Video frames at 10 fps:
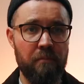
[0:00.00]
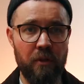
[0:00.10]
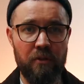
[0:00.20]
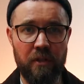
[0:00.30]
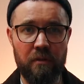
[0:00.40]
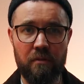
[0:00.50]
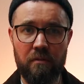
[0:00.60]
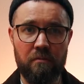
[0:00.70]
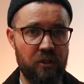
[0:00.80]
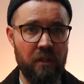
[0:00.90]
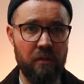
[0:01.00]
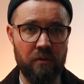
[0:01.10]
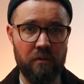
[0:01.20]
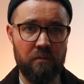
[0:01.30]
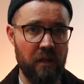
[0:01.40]
Blue jeans,
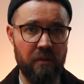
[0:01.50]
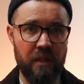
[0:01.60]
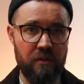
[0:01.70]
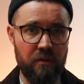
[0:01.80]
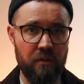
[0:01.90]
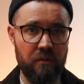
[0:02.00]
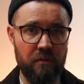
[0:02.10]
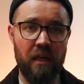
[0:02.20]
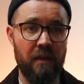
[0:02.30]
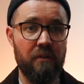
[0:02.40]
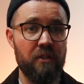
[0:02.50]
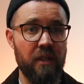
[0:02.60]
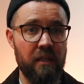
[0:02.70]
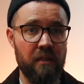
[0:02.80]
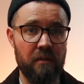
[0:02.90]
chinos, a great suit, a leather
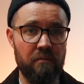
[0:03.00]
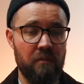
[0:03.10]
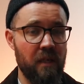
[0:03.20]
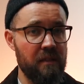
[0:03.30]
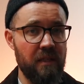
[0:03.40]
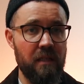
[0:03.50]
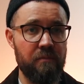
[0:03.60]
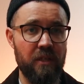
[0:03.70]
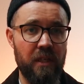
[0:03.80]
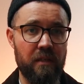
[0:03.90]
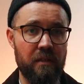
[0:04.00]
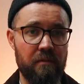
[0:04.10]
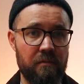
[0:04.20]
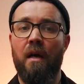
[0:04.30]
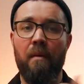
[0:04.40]
jacket, a denim
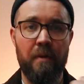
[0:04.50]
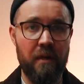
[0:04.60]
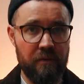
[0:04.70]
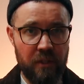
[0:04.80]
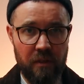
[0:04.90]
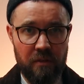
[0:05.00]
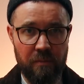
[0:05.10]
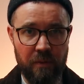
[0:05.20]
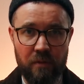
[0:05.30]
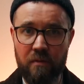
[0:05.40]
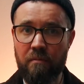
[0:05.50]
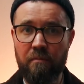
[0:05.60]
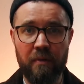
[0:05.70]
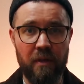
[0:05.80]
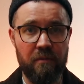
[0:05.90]
jacket, a pair of Chelsea boots,
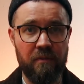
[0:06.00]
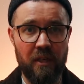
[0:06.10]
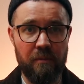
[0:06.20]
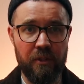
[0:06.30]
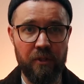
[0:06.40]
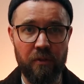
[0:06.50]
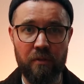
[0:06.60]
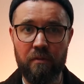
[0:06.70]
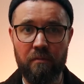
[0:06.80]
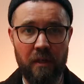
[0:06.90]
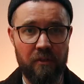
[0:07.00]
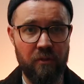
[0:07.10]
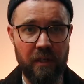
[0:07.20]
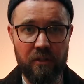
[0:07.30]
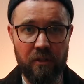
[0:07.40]
pair of derby shoes, a
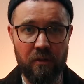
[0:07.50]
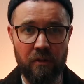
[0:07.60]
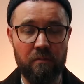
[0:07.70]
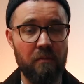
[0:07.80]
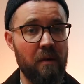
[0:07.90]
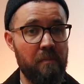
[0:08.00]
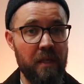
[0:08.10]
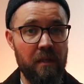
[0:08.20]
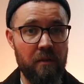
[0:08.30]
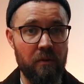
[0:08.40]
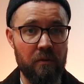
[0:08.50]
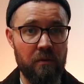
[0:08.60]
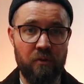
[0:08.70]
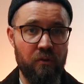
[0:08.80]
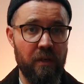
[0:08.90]
trench coat, a pea
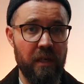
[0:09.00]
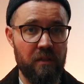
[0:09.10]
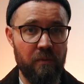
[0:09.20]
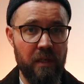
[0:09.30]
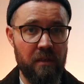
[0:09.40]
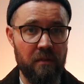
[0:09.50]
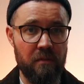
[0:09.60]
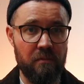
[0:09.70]
coat, crew neck sweater,